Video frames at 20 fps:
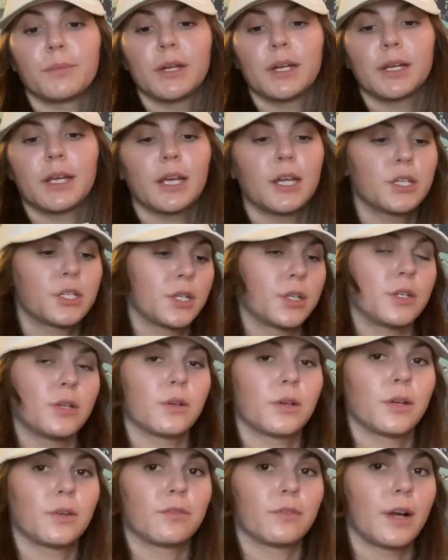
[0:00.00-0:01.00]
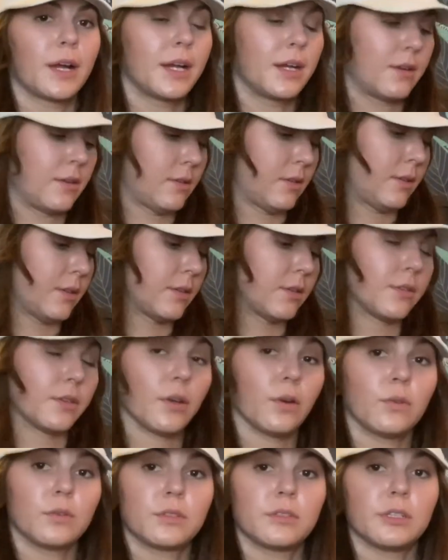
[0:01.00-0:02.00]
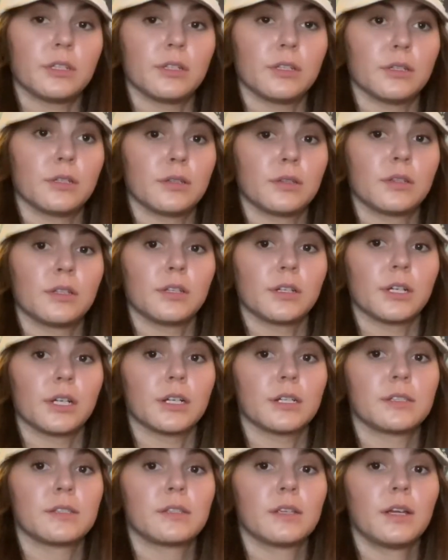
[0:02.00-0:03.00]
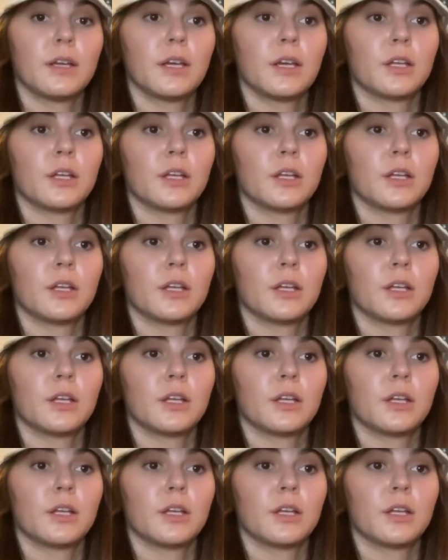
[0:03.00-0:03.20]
medication, you can write a little note to the nurse